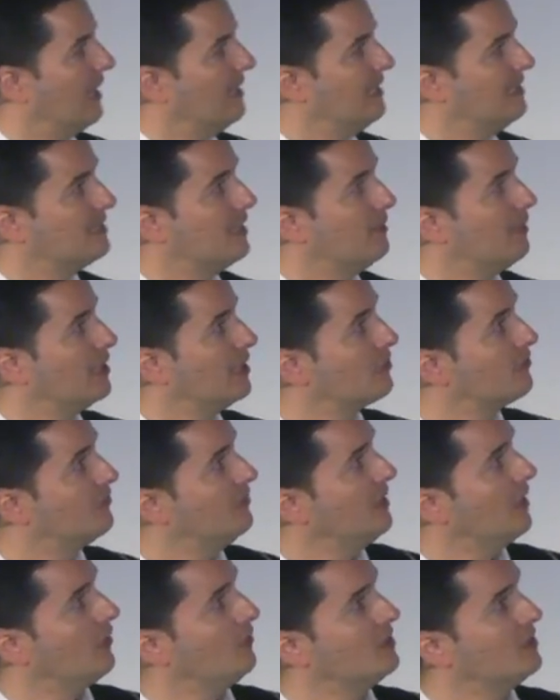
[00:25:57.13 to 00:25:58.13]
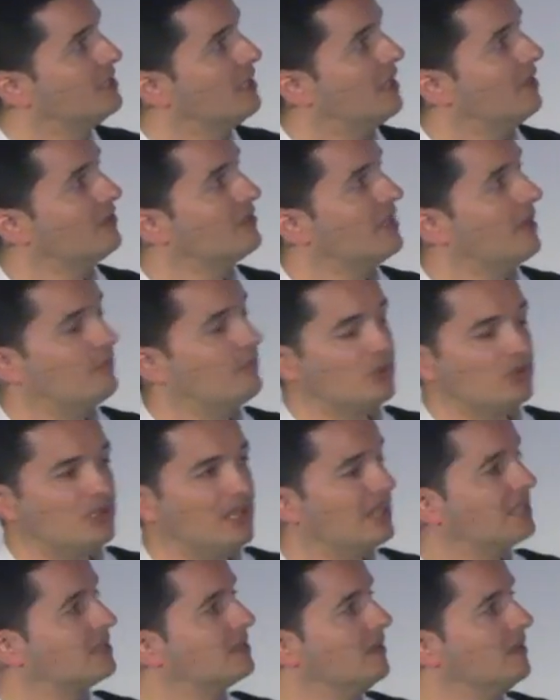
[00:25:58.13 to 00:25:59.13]
And it's the biosphere reserve that
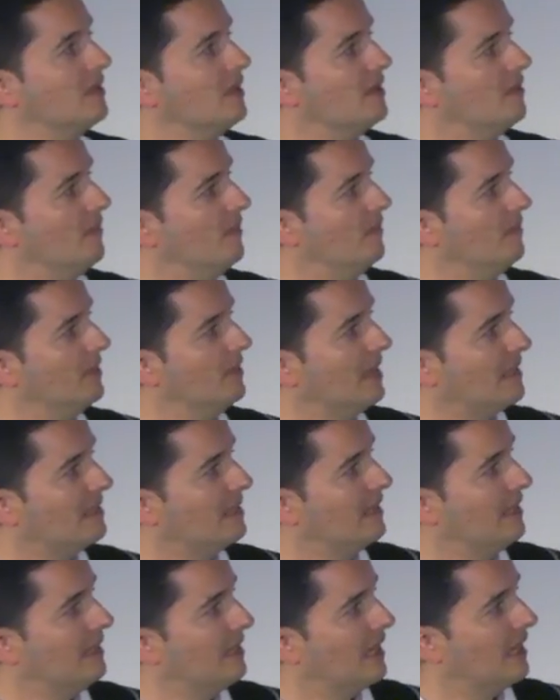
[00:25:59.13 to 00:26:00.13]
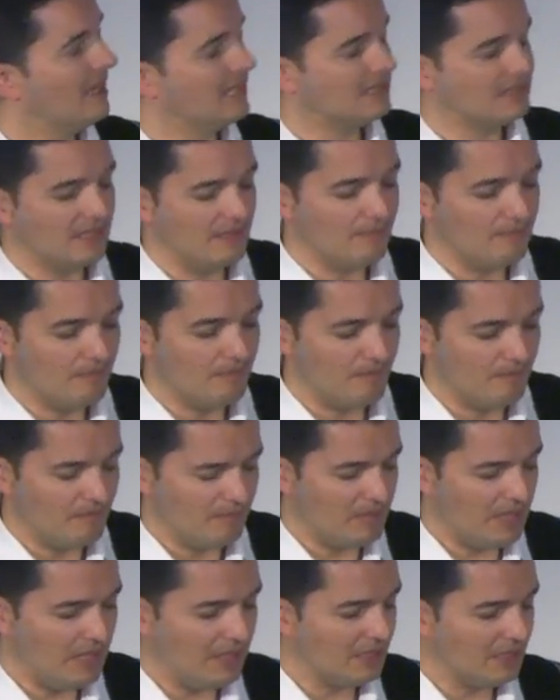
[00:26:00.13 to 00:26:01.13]
protects, that uh, has the
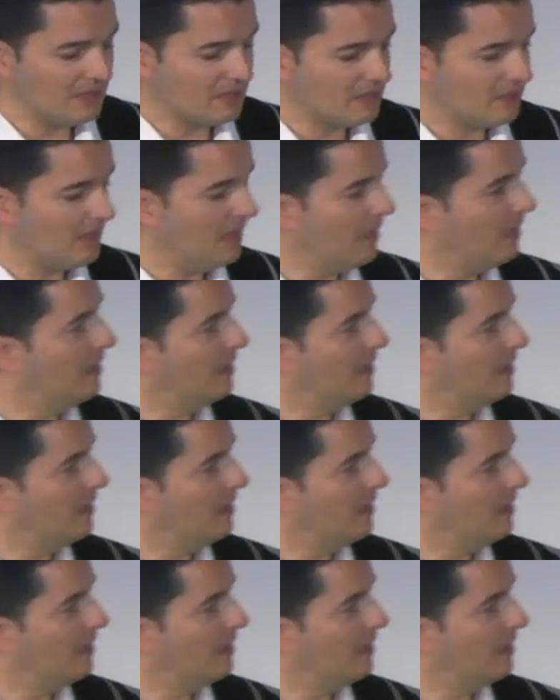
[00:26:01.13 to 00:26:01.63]
biggest